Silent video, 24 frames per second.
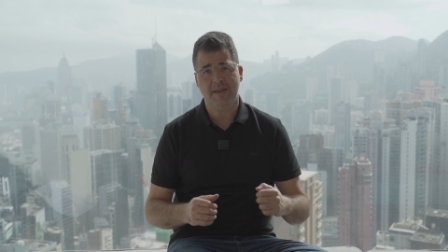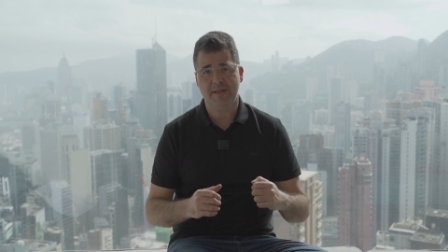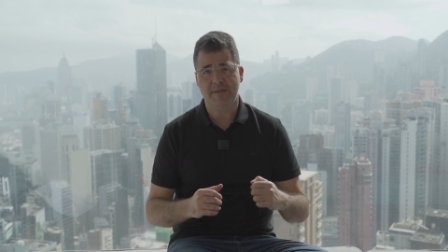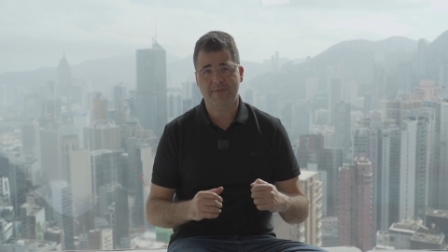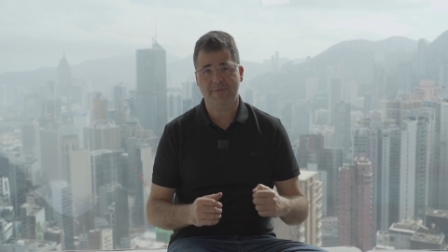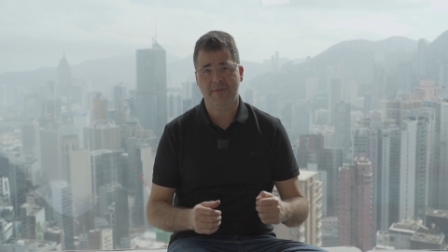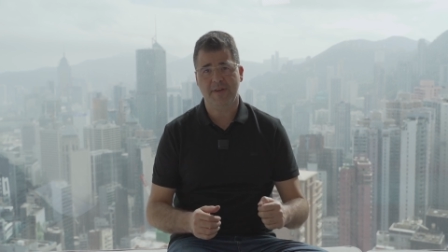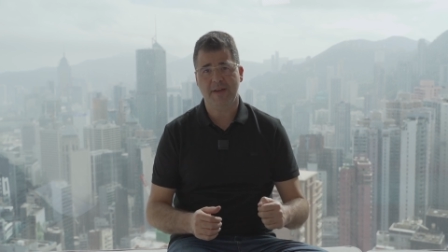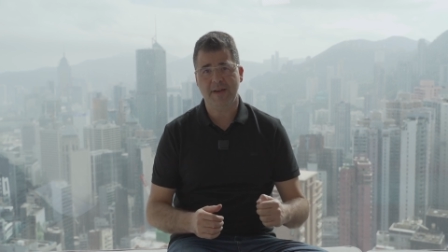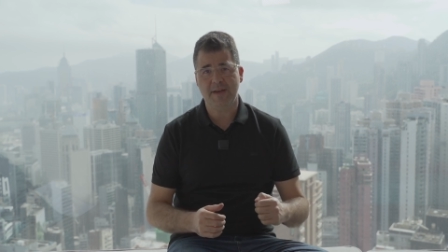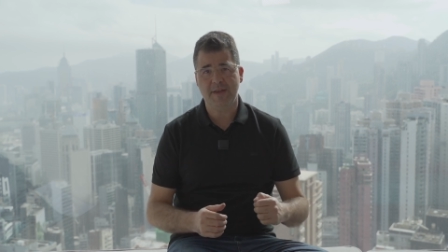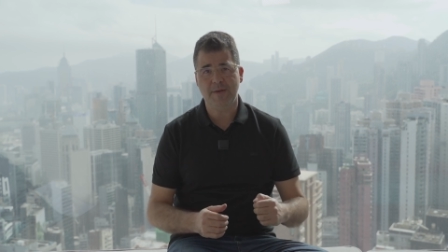is
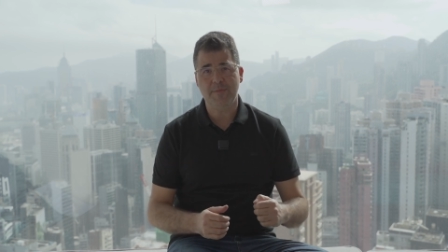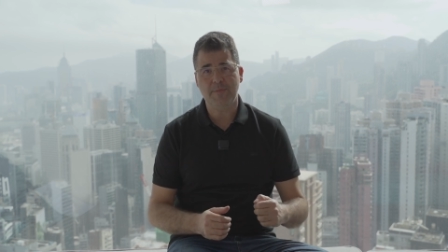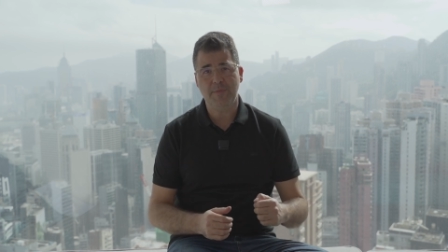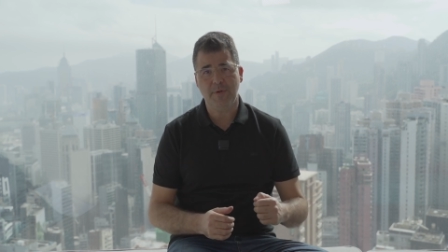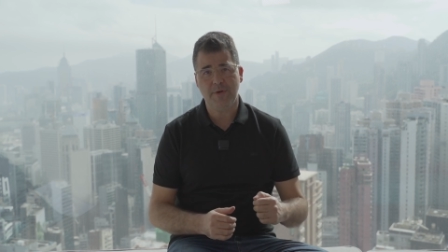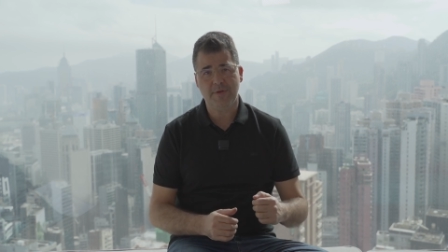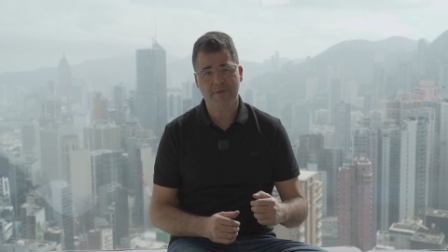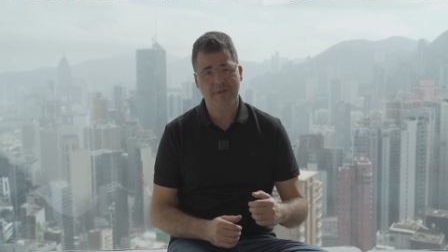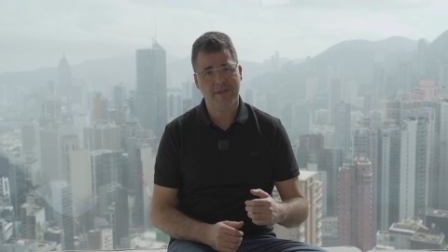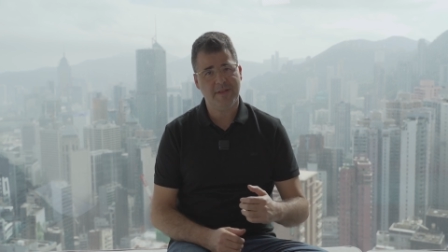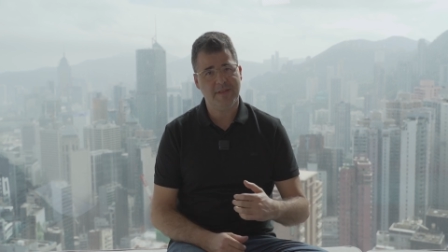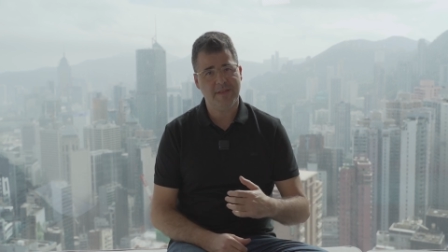very
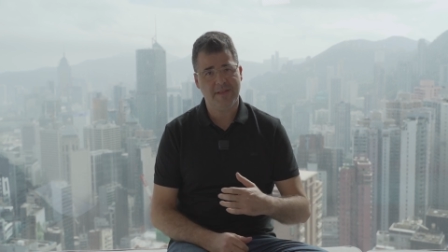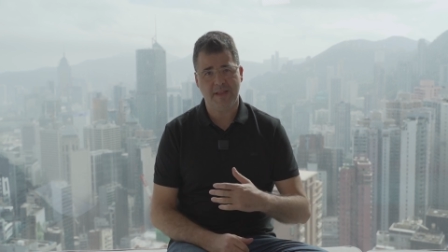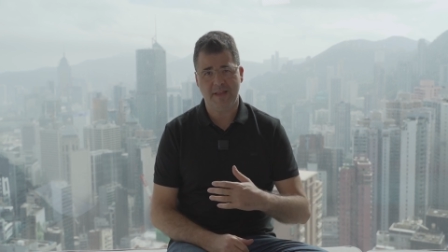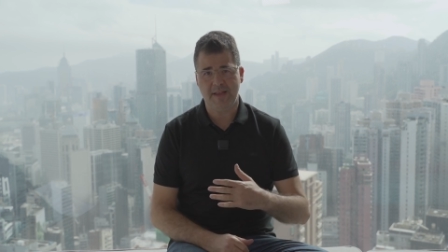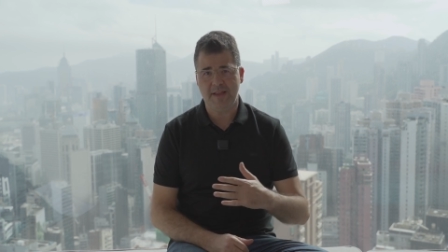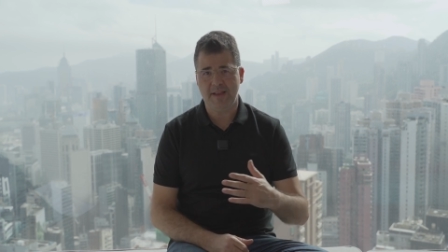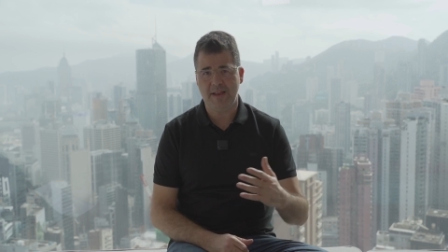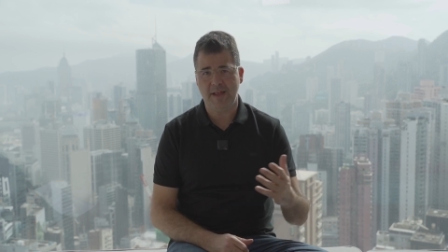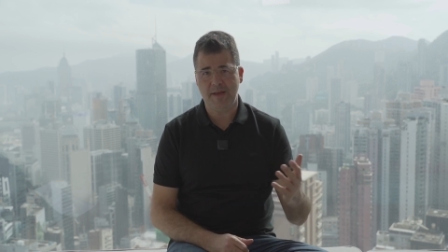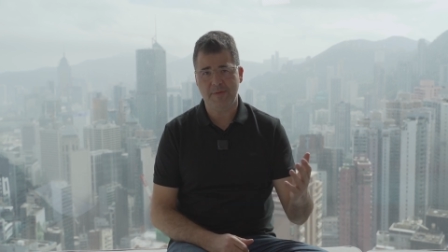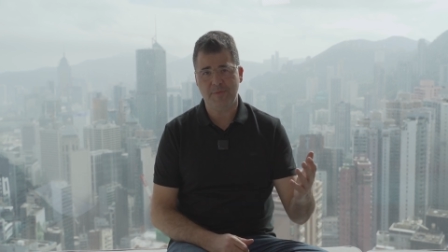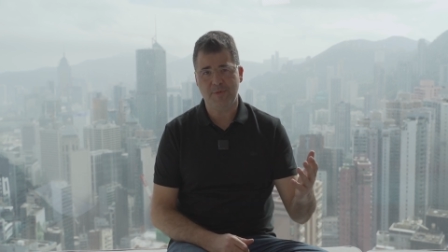important
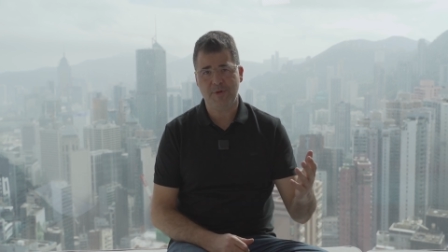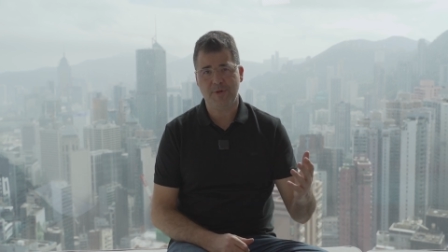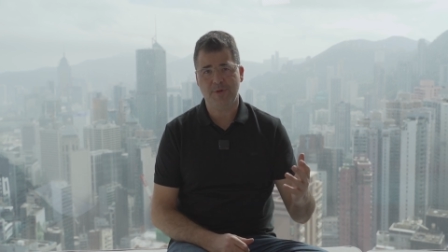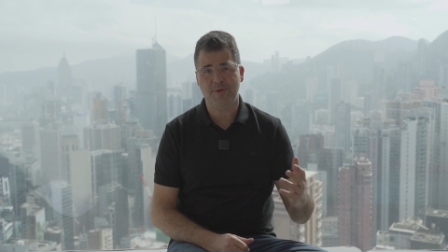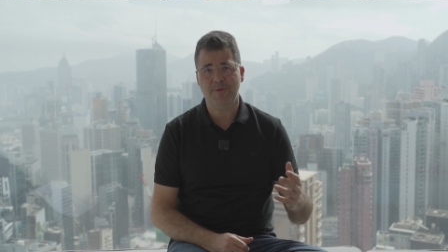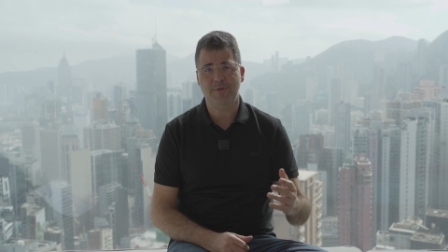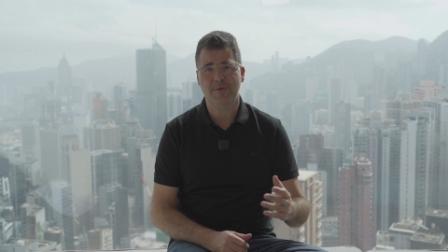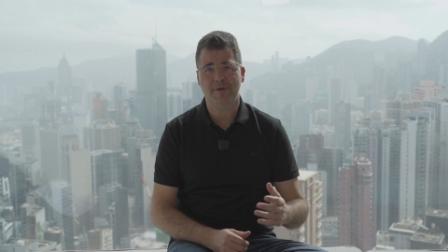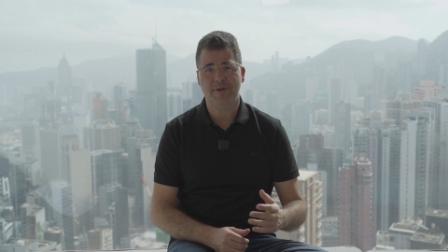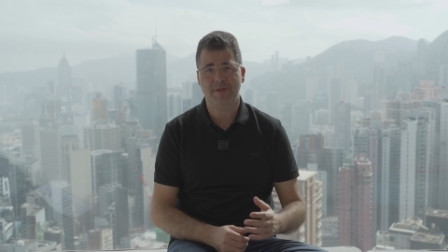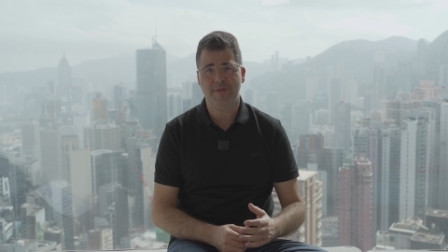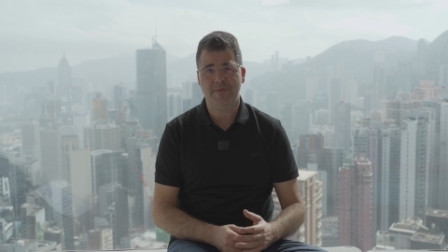and I'm
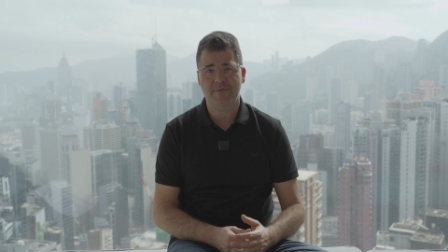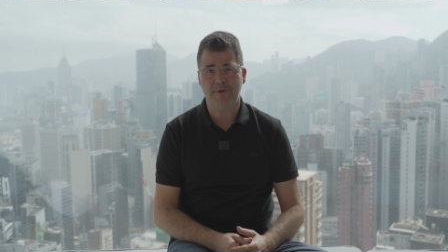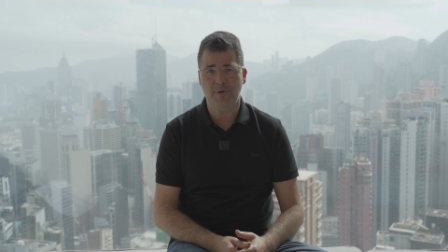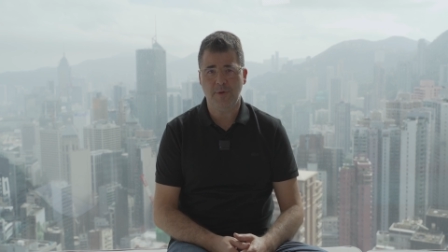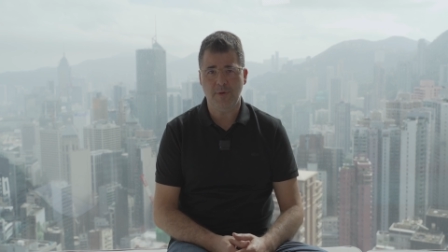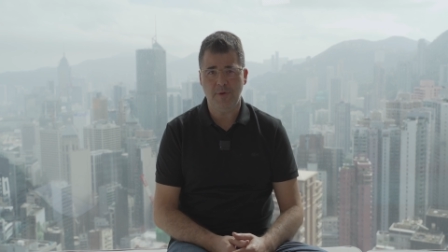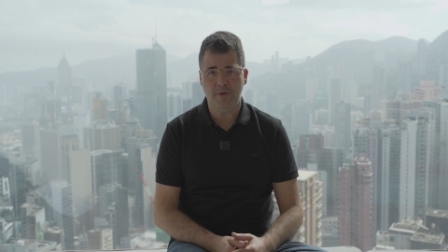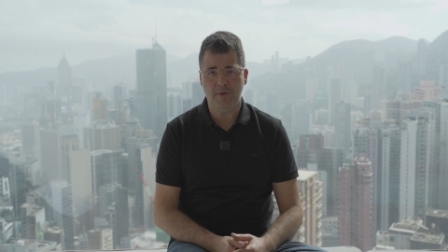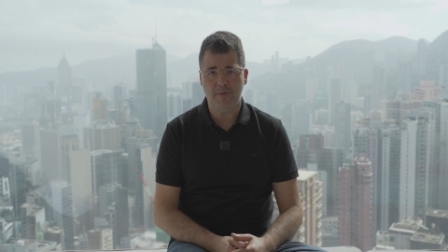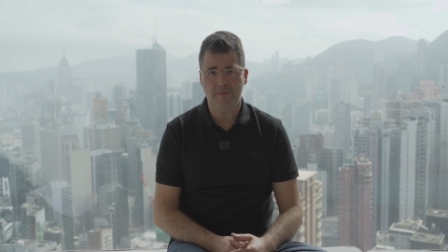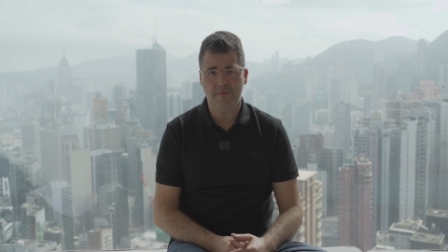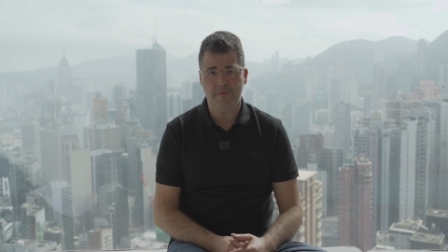sure it's for
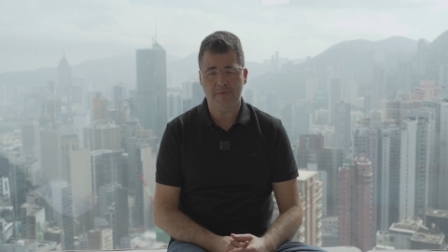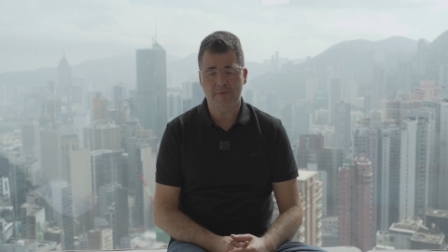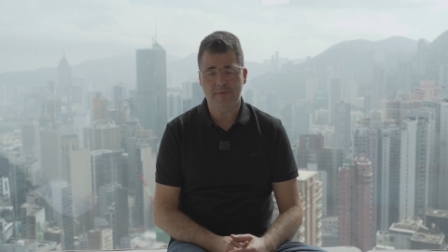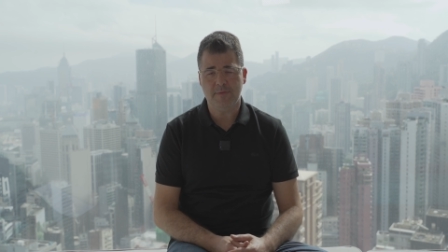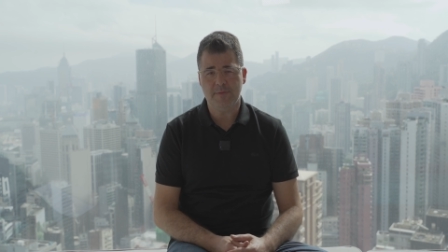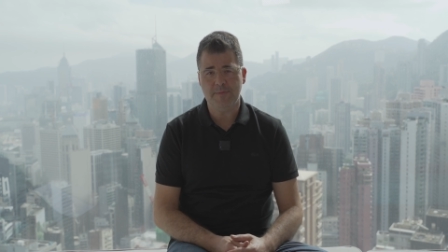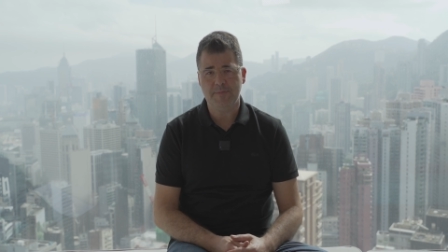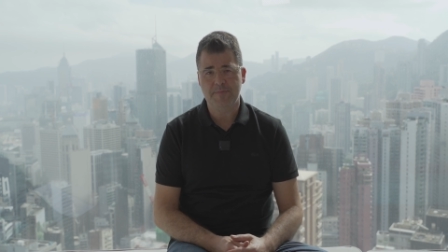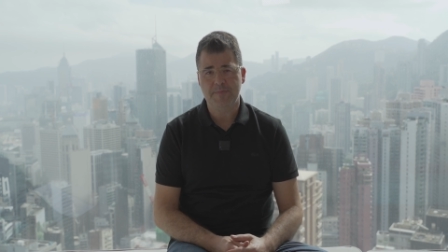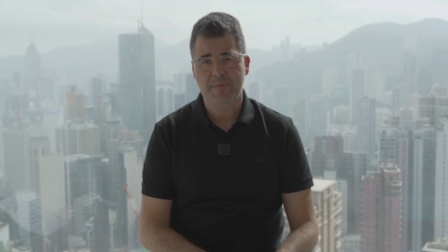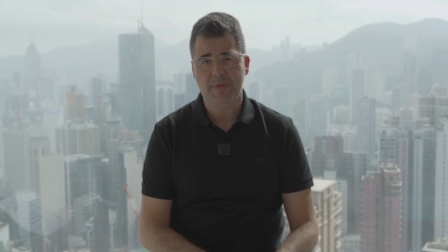all of you.